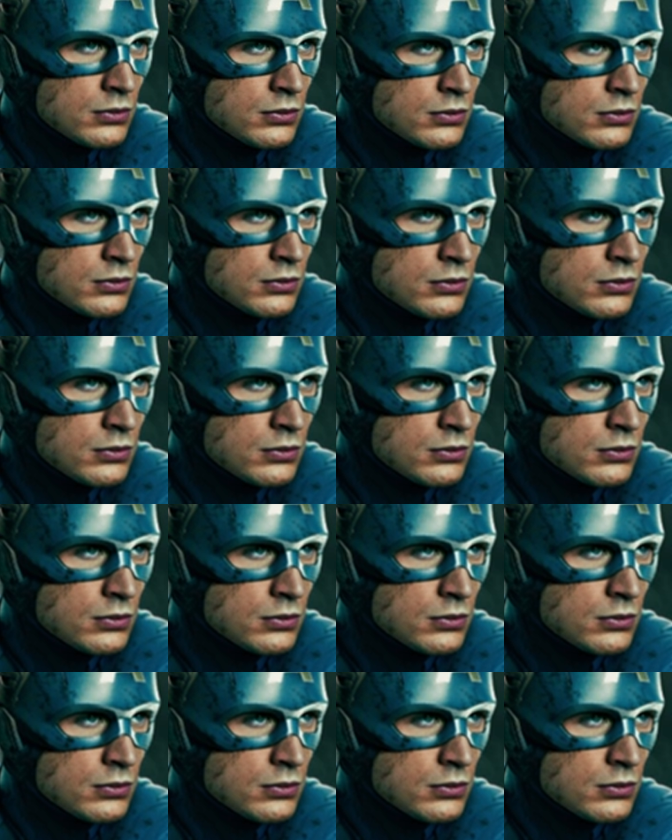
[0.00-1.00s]

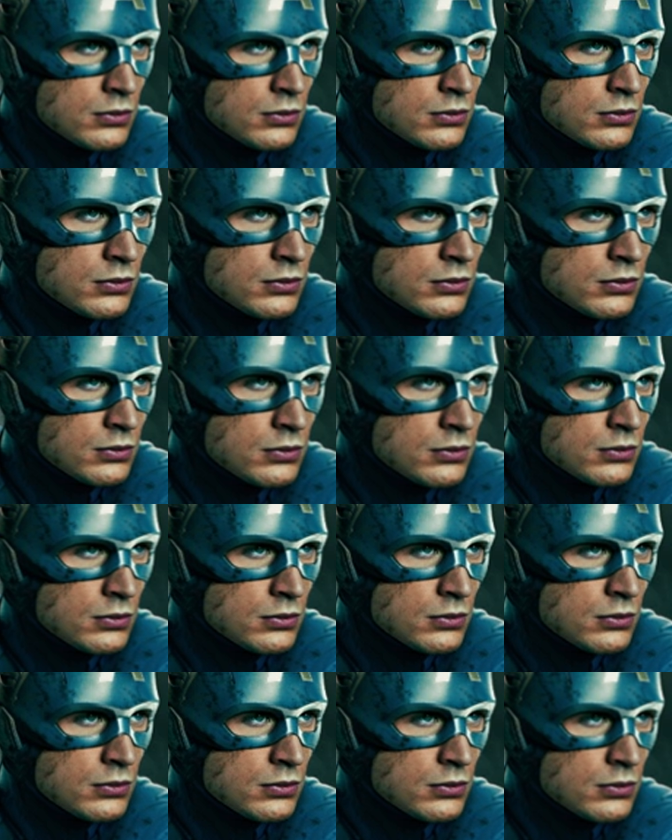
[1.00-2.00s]

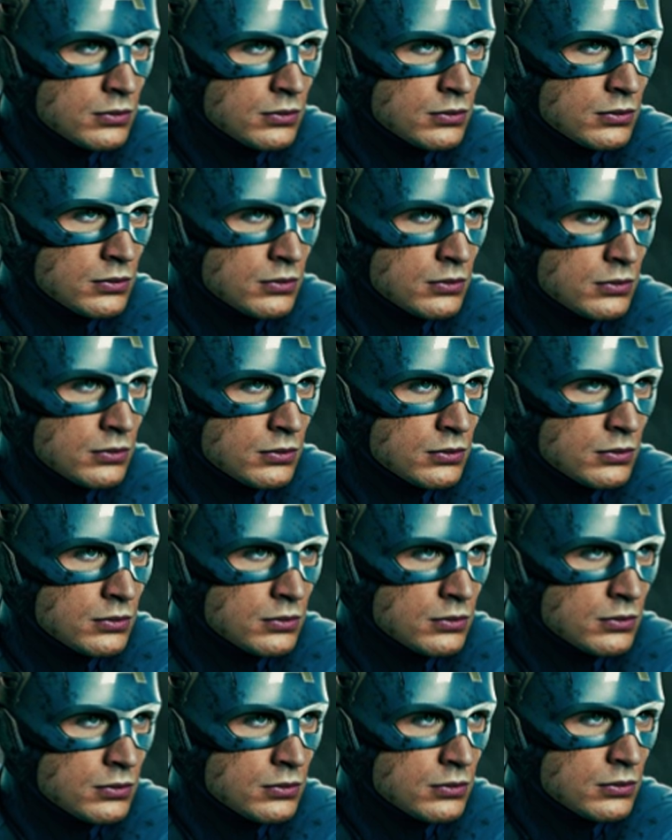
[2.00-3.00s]

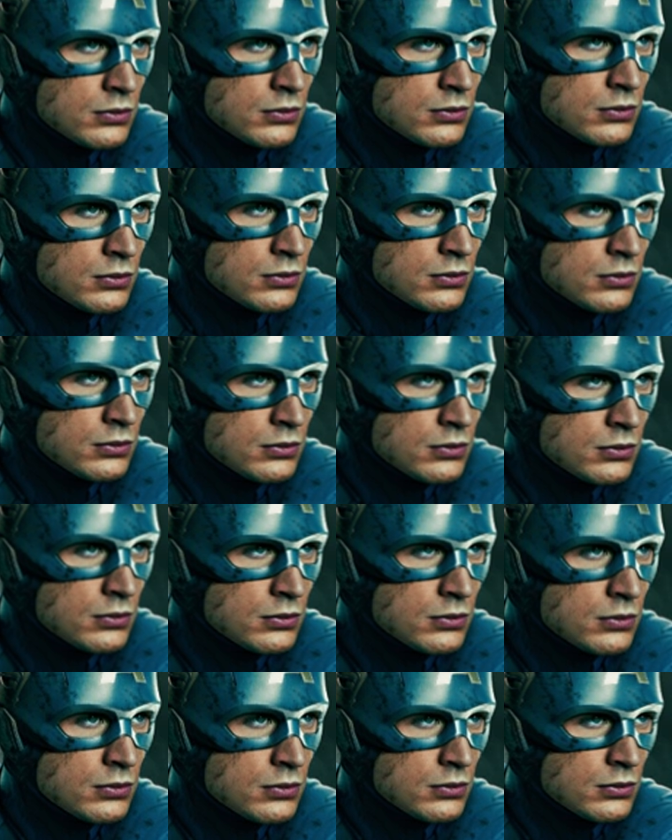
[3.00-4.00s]

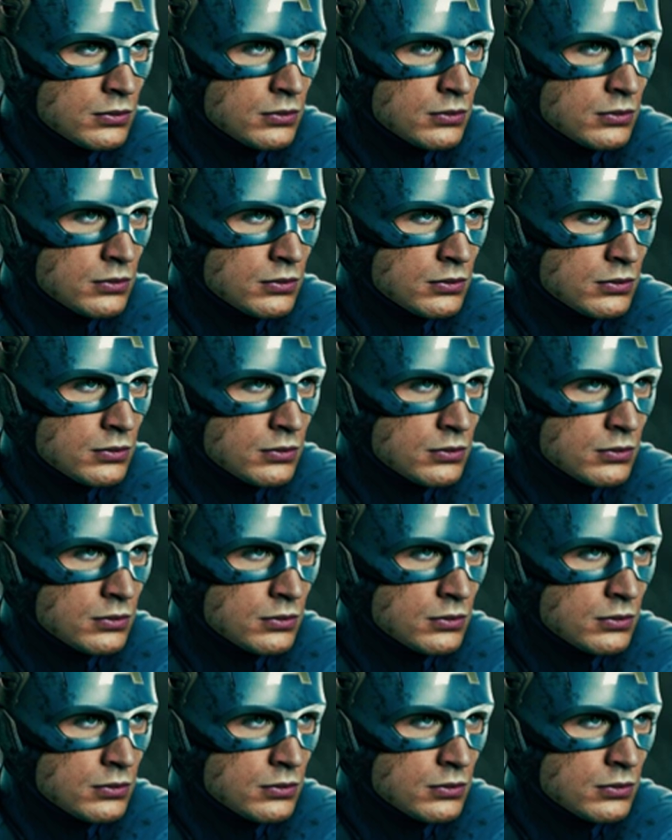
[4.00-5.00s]

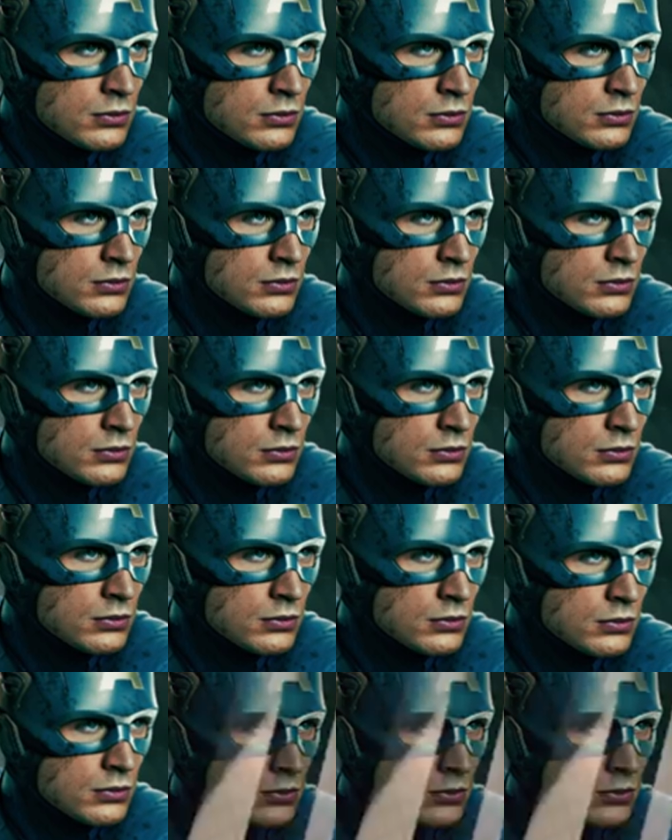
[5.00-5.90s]
This person isn't speaking.